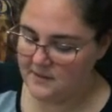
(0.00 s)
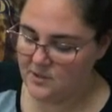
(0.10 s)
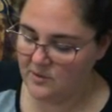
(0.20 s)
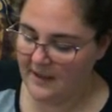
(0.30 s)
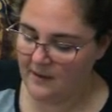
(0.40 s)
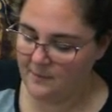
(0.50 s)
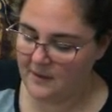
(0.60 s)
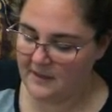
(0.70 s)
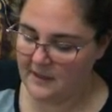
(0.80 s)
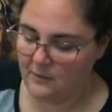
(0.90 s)
So now
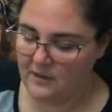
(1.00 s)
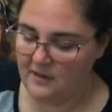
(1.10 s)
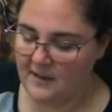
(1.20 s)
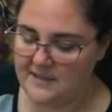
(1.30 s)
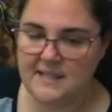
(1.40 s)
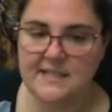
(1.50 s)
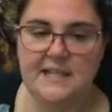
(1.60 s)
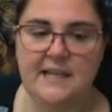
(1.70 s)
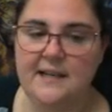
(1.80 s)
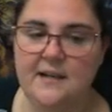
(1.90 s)
I'm going to get rid of that
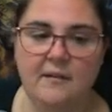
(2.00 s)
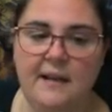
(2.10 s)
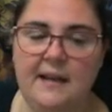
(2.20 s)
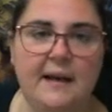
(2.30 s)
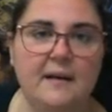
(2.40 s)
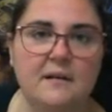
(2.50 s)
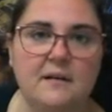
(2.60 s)
16. I don't need it.